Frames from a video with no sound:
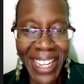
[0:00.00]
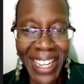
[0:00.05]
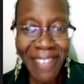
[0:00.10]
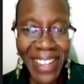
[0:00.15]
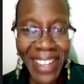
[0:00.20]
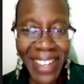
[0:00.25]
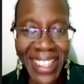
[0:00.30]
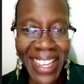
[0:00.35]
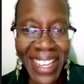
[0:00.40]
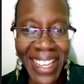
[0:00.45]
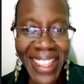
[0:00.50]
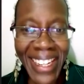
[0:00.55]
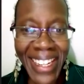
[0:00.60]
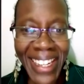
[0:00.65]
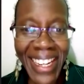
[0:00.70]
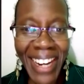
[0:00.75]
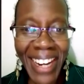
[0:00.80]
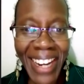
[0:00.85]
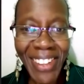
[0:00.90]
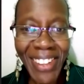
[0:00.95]
In fact, the other
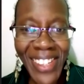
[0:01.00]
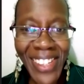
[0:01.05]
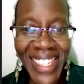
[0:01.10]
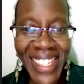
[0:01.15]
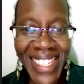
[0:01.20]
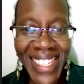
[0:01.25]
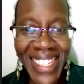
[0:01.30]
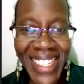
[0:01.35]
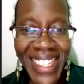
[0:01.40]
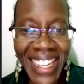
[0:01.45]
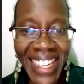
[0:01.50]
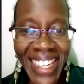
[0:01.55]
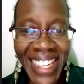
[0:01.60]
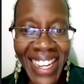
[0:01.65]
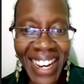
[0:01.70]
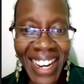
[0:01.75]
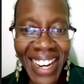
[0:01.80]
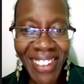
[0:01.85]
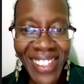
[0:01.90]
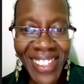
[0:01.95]
day I
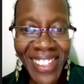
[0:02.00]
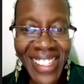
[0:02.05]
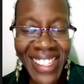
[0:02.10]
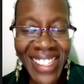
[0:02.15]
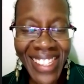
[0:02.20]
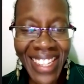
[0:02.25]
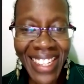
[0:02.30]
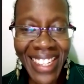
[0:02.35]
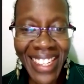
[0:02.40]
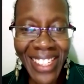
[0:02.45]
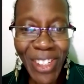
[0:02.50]
was